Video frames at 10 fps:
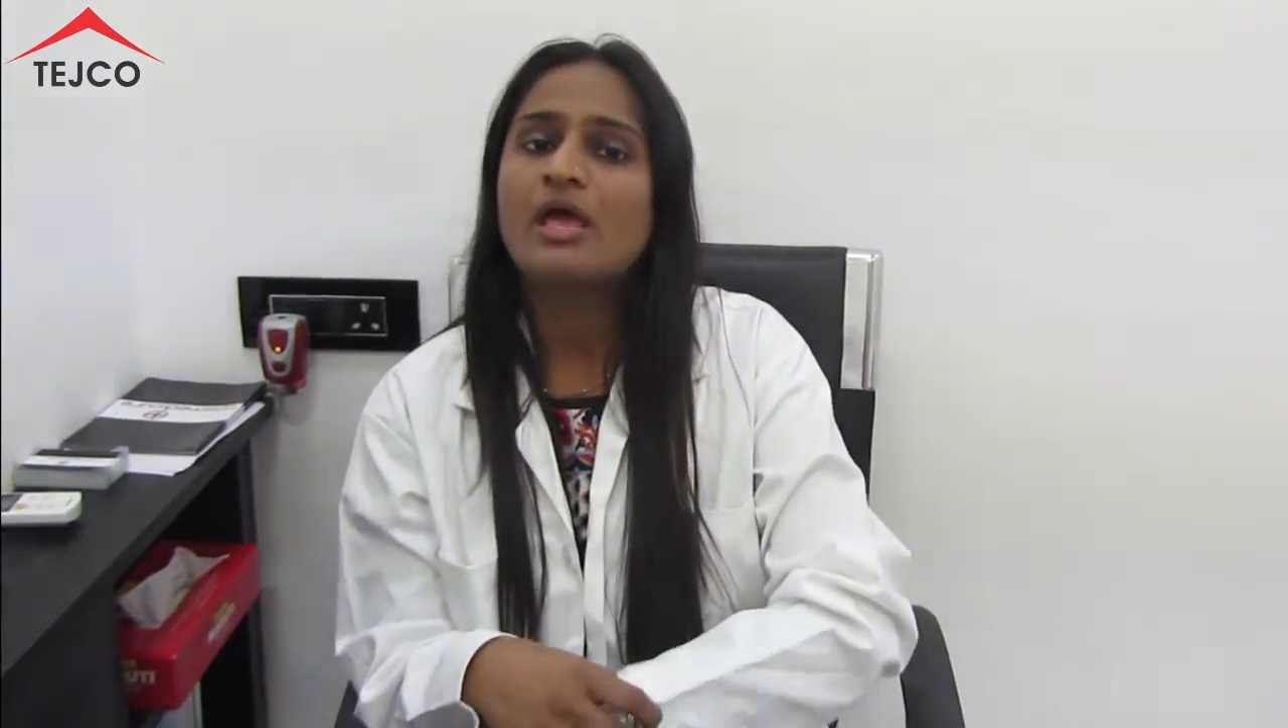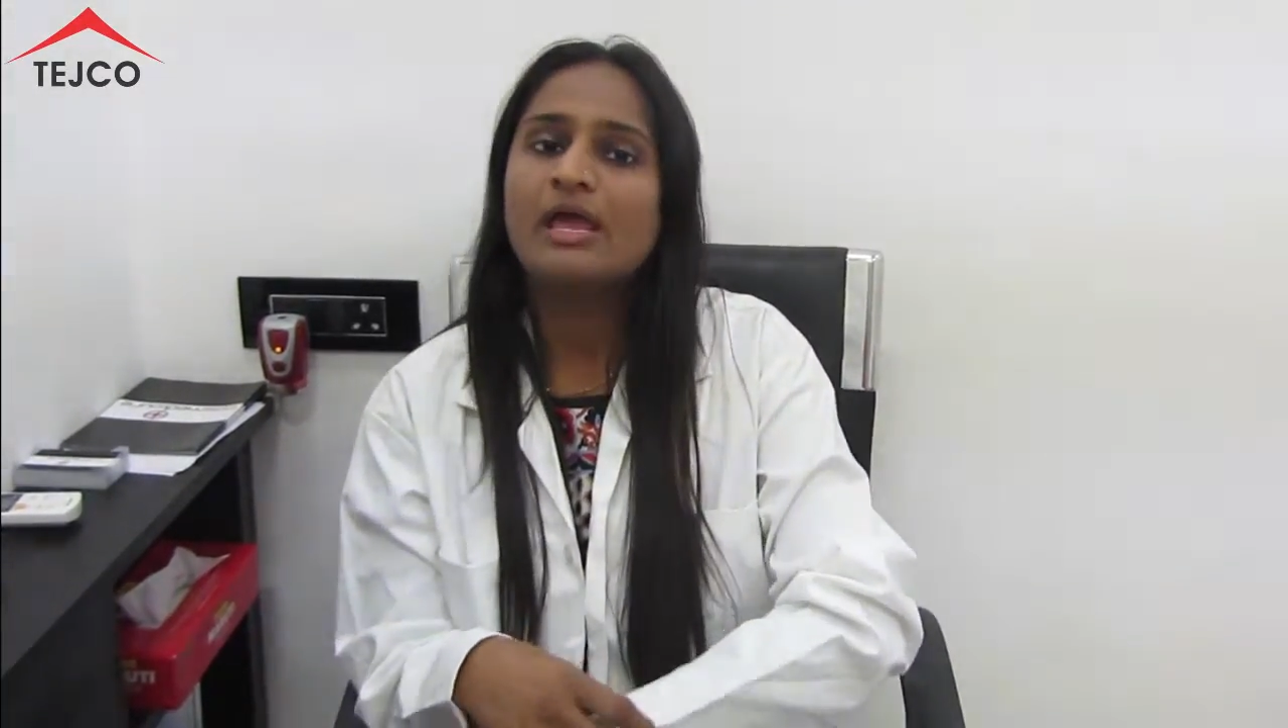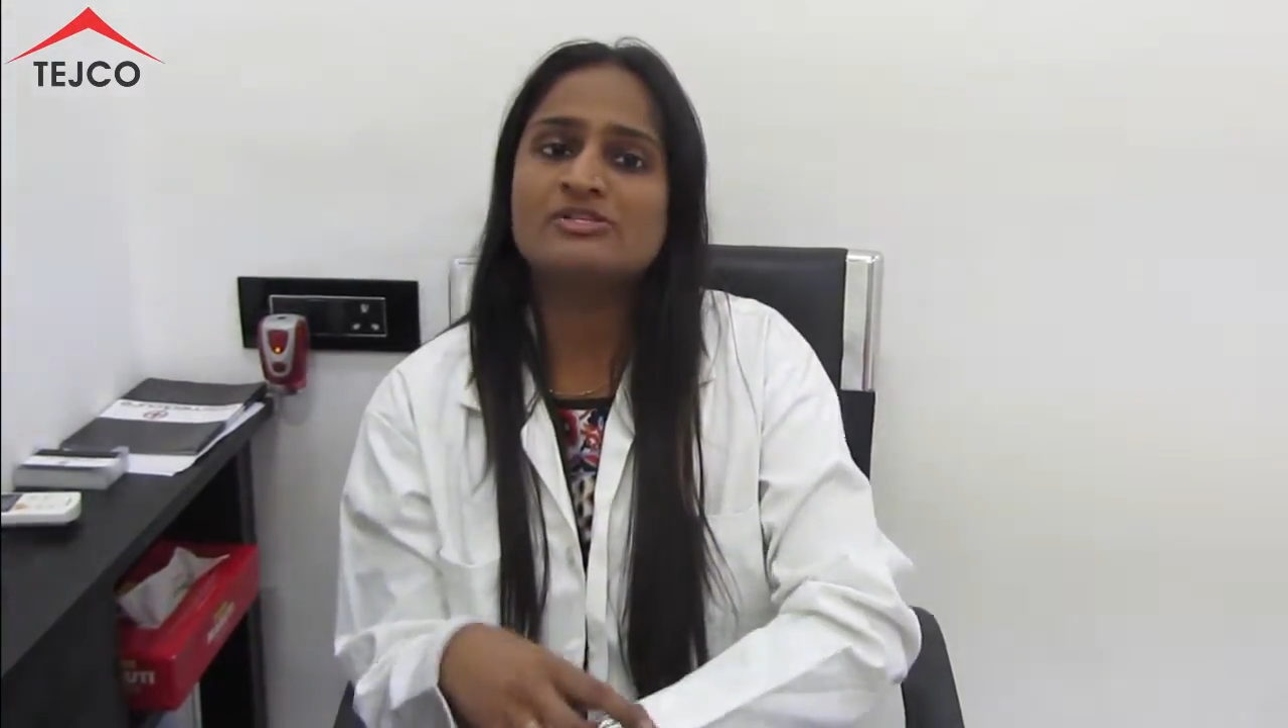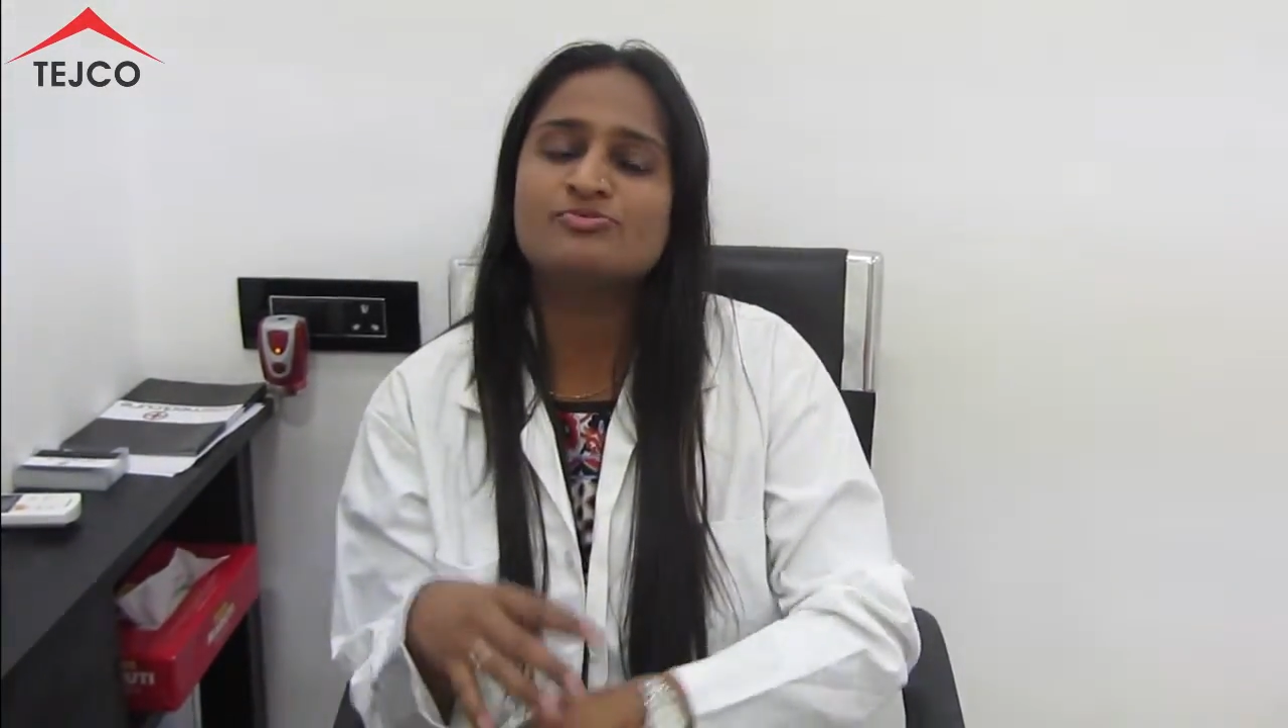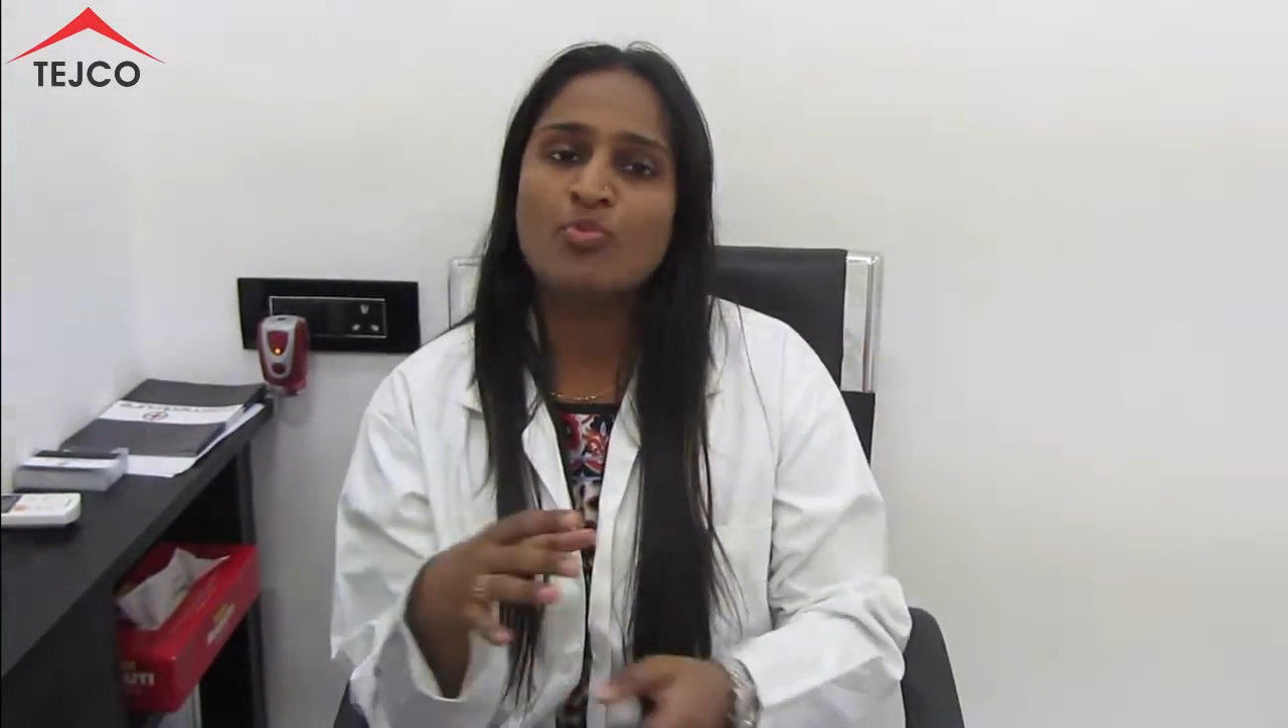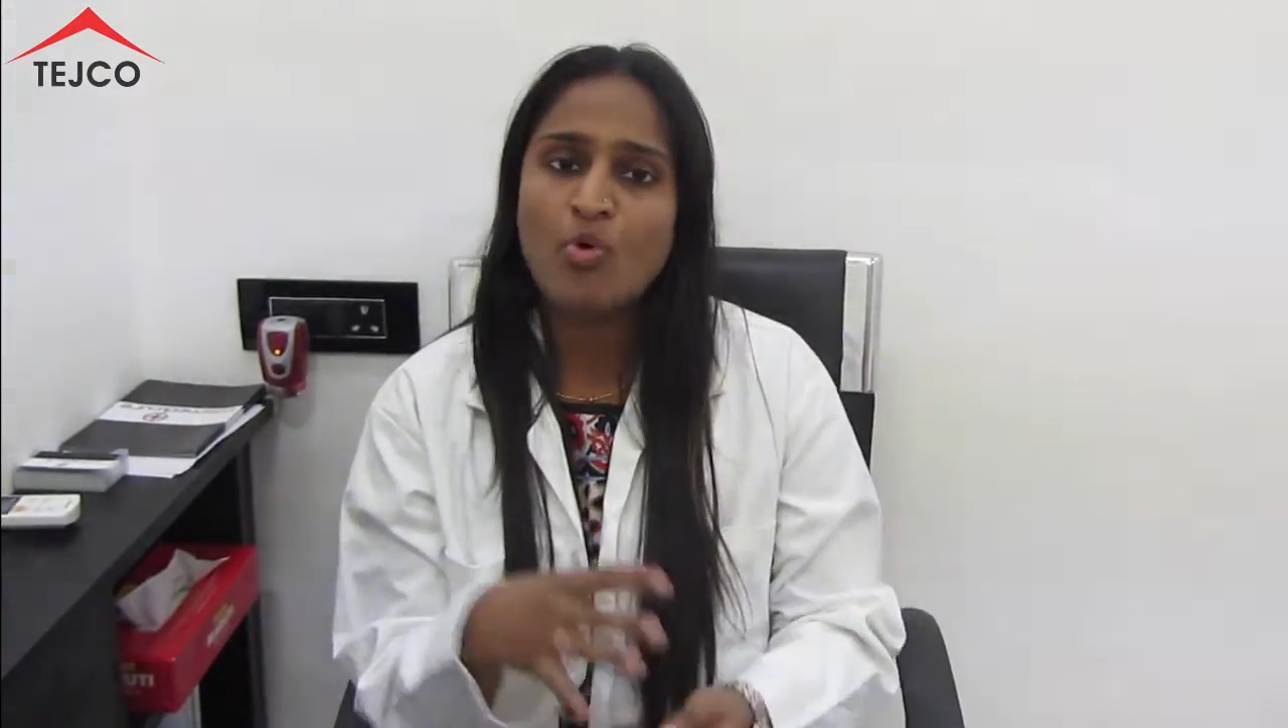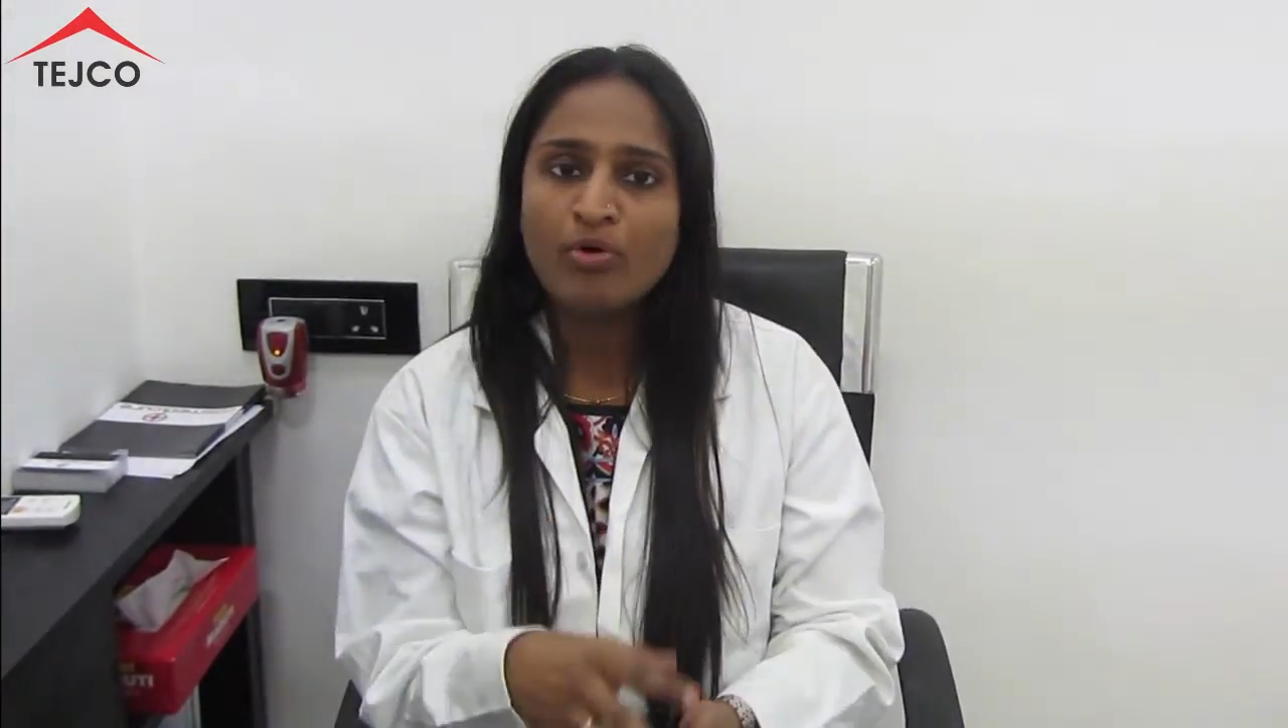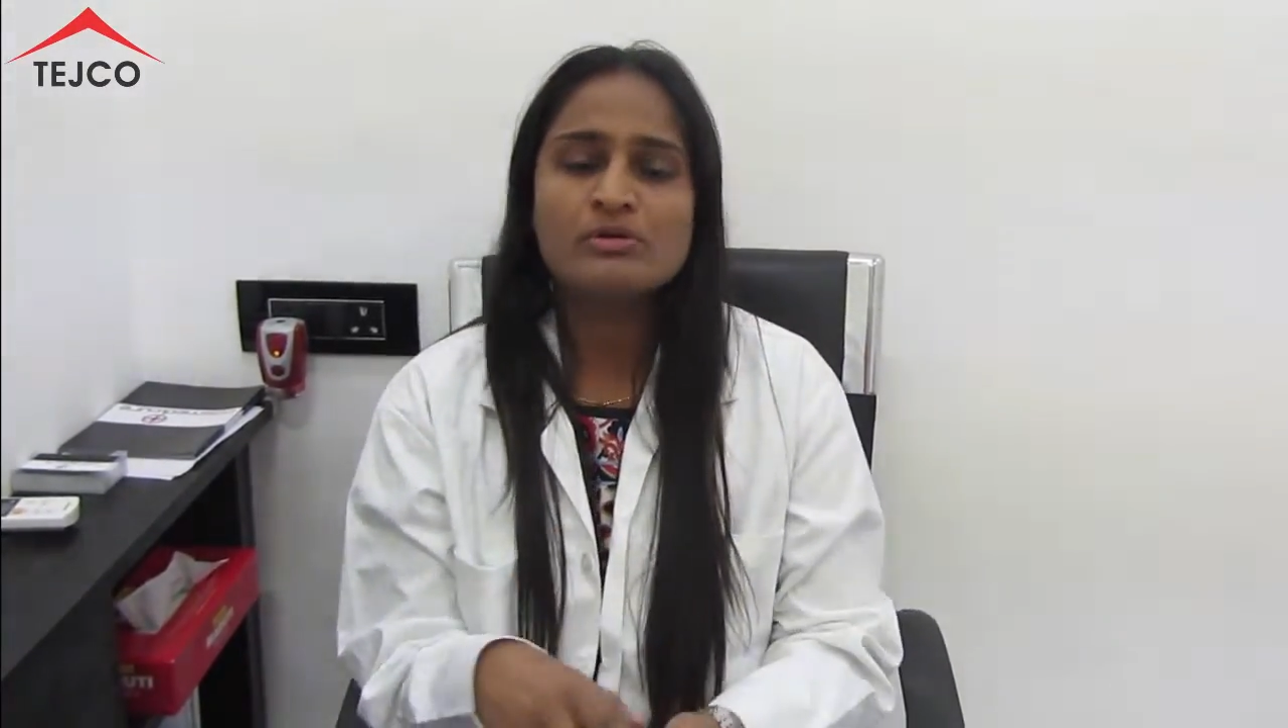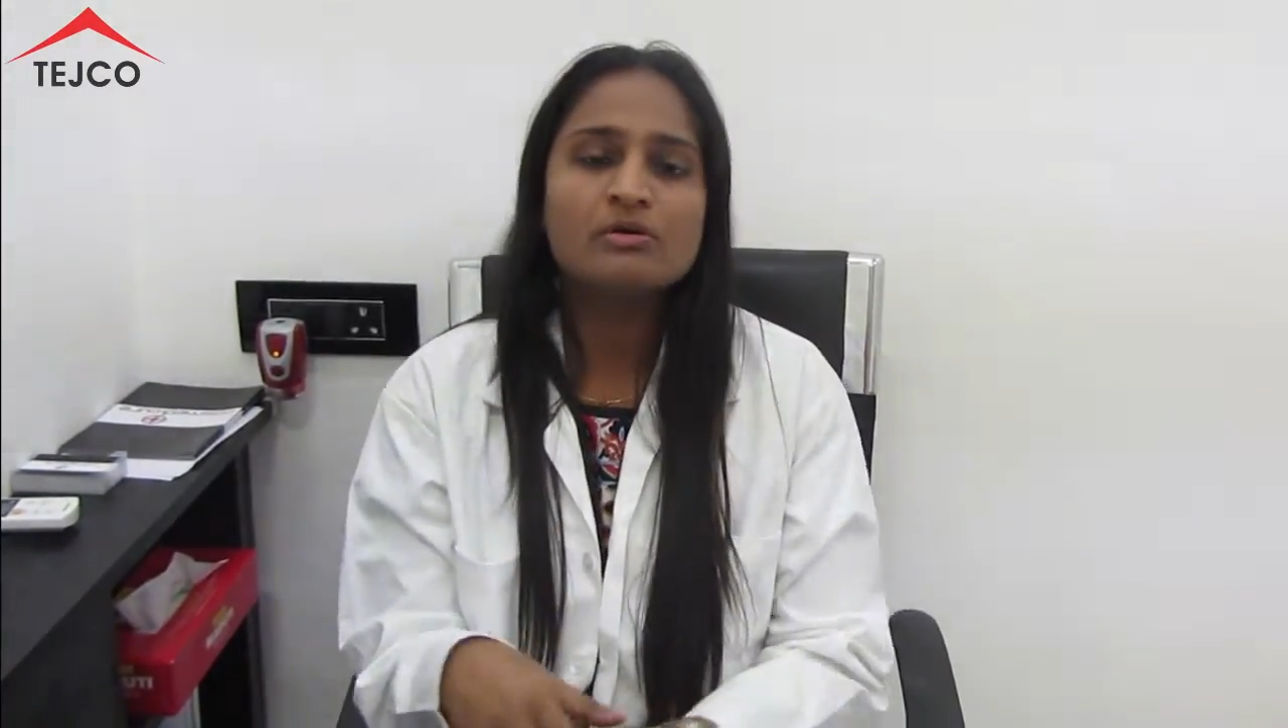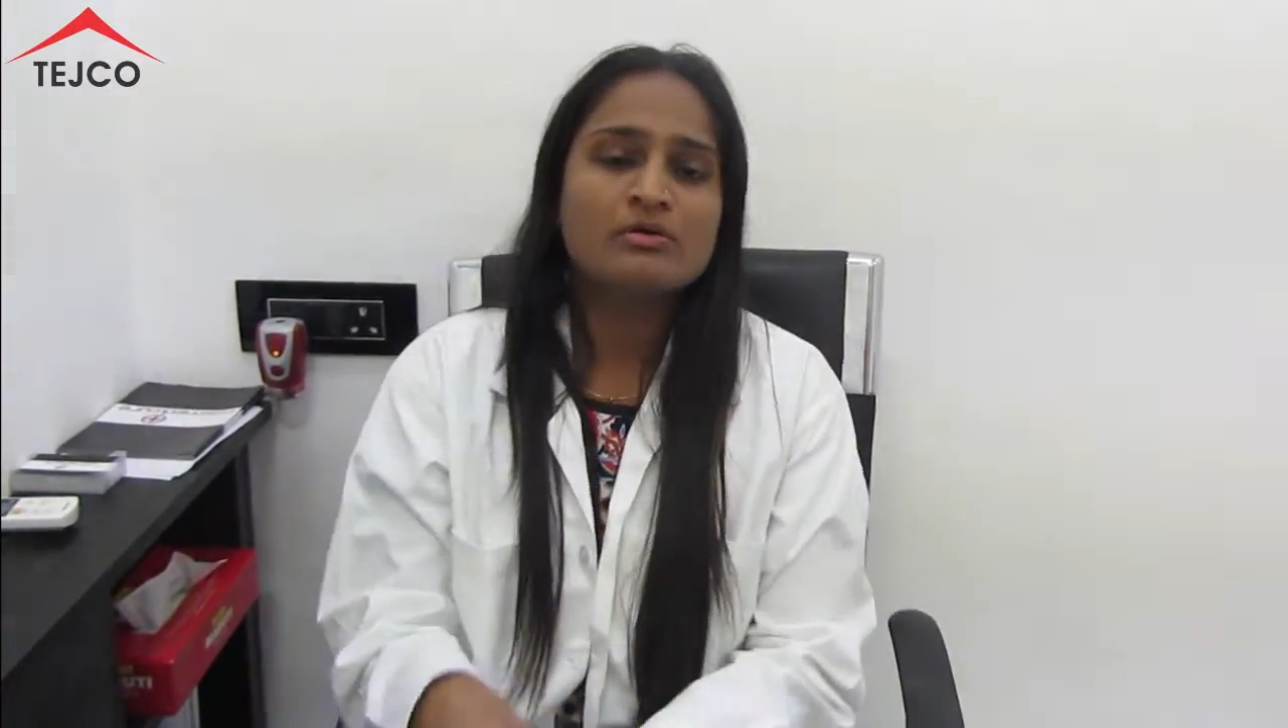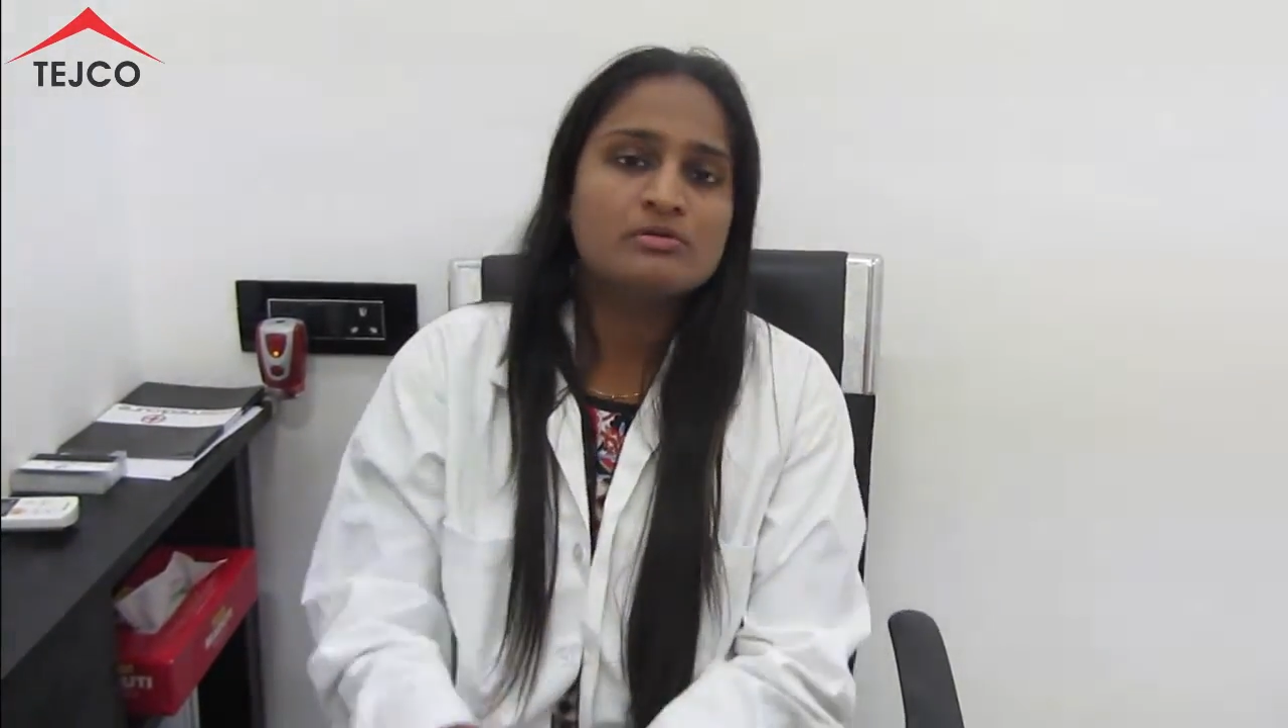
It's more